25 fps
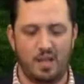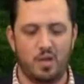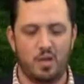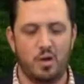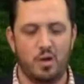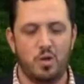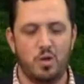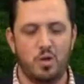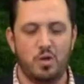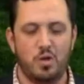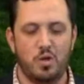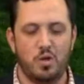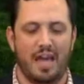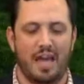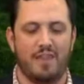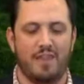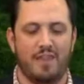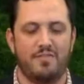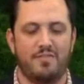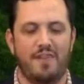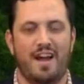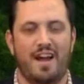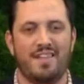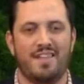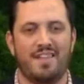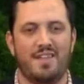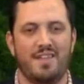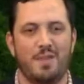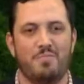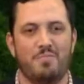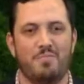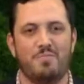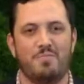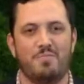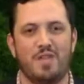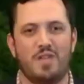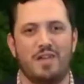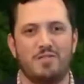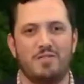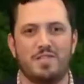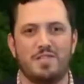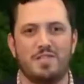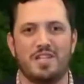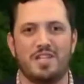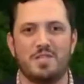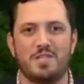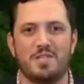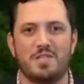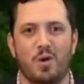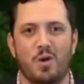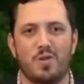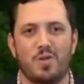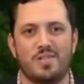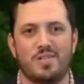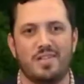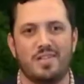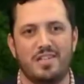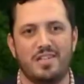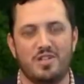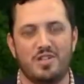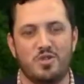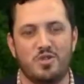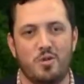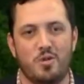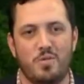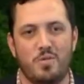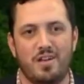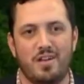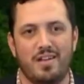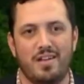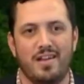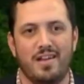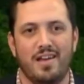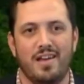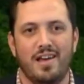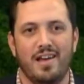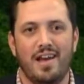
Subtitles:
you can find them, I would say, sparsely distributed,